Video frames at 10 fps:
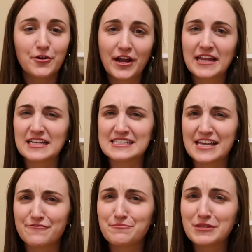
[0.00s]
creating a
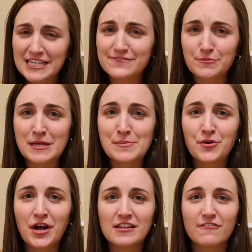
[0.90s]
safe place for
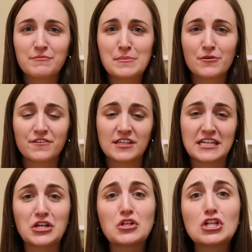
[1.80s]
people. I love people
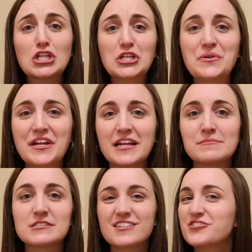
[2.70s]
feeling included.
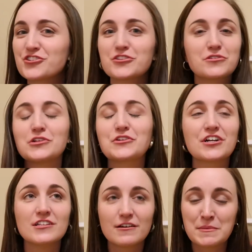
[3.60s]
I'm such an
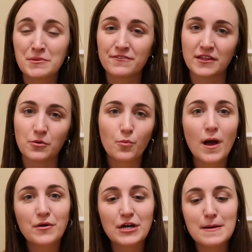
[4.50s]
includer. I love people feeling
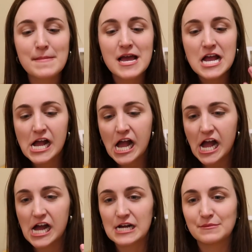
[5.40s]
welcome.
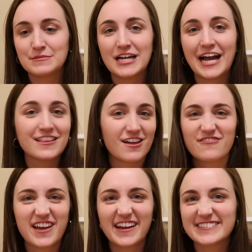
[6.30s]
I
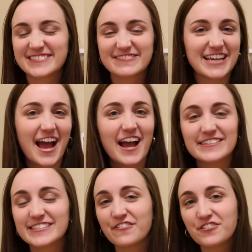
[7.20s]
love that. So yeah, I
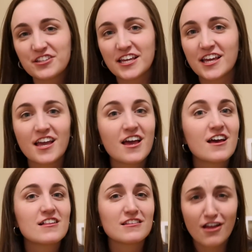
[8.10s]
definitely
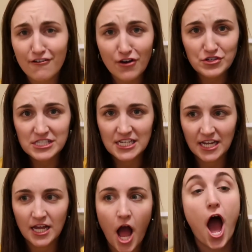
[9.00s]
love
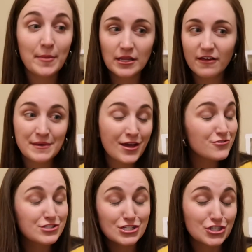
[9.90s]
hosting. I mean, I love being
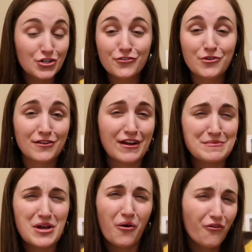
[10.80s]
hosted too. If you want to
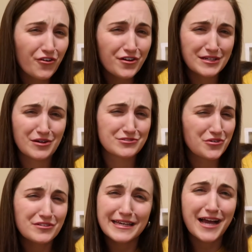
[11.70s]
invite me over, like I'll
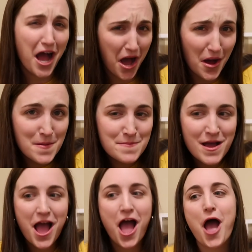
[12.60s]
totally come.
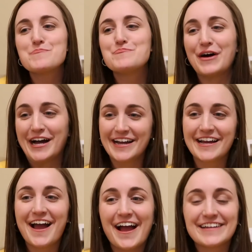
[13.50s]
But
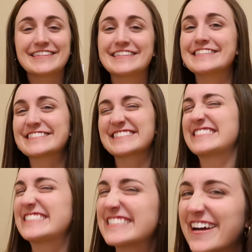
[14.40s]
I
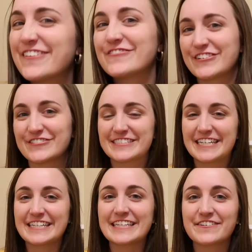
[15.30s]
love
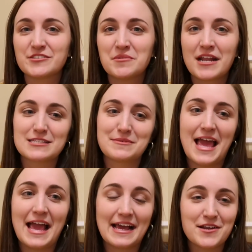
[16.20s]
hosting. Like if someone asks me to
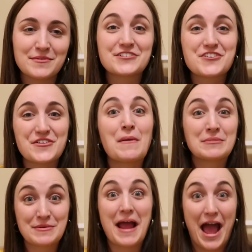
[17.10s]
hang out, I'm like, sure, come
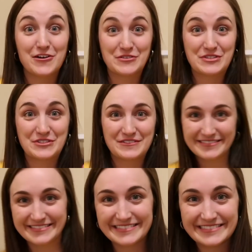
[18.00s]
to my house.
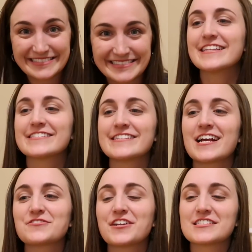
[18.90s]
This
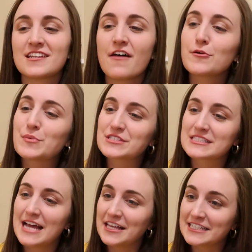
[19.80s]
next one is another
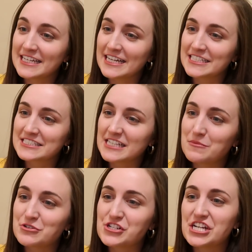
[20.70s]
personality
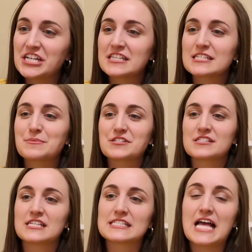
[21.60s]
assumption. This
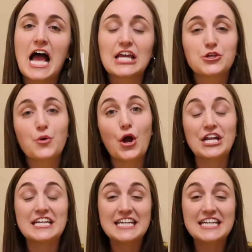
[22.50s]
person says you are an